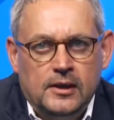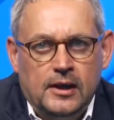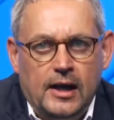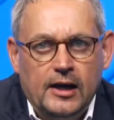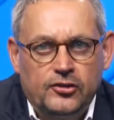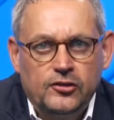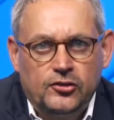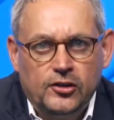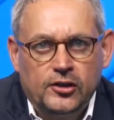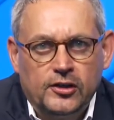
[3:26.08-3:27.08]

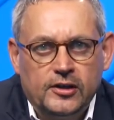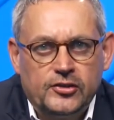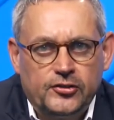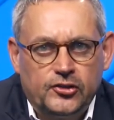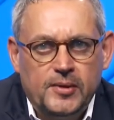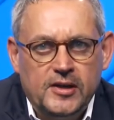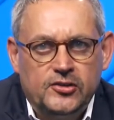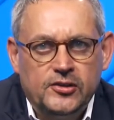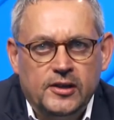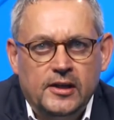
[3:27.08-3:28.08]
Accenture has
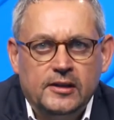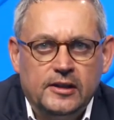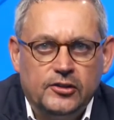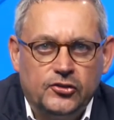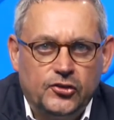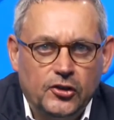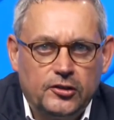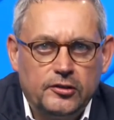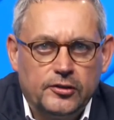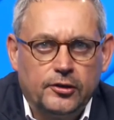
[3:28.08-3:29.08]
estimated that the
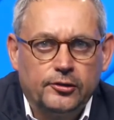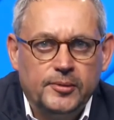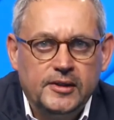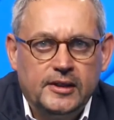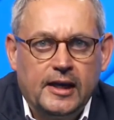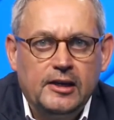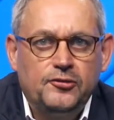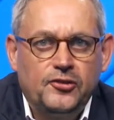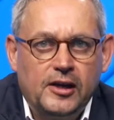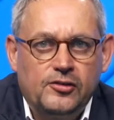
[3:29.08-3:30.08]
circular economy can in
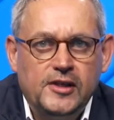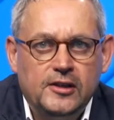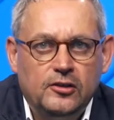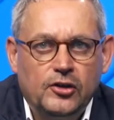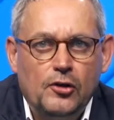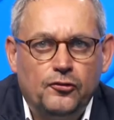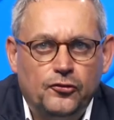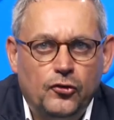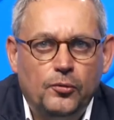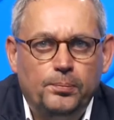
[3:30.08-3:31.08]
fact yield a
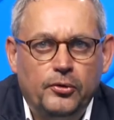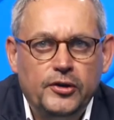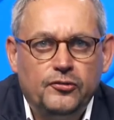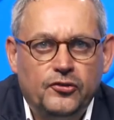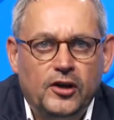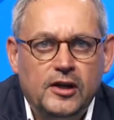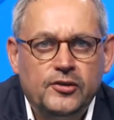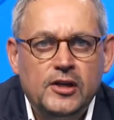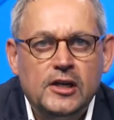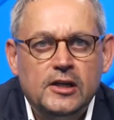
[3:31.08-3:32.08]
$4.5
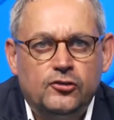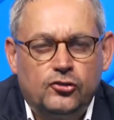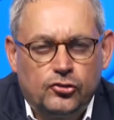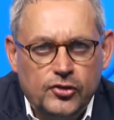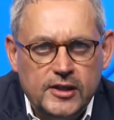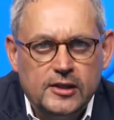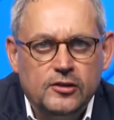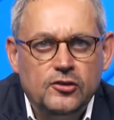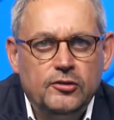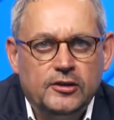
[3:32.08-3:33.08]

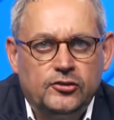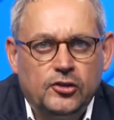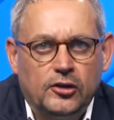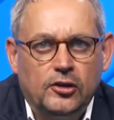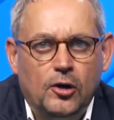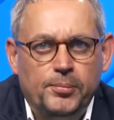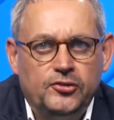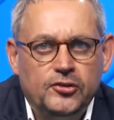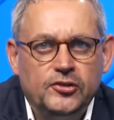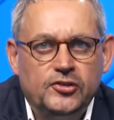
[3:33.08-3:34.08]
trillion
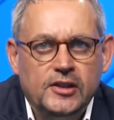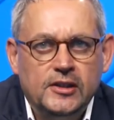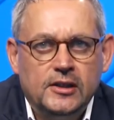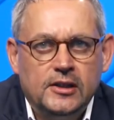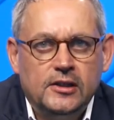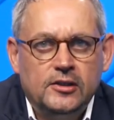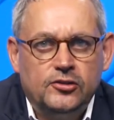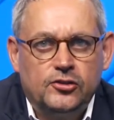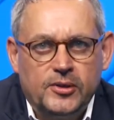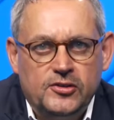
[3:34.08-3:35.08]
opportunity to
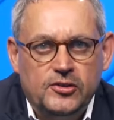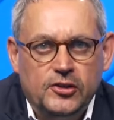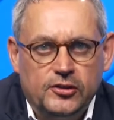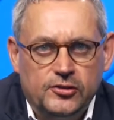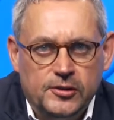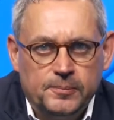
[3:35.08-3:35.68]
2030.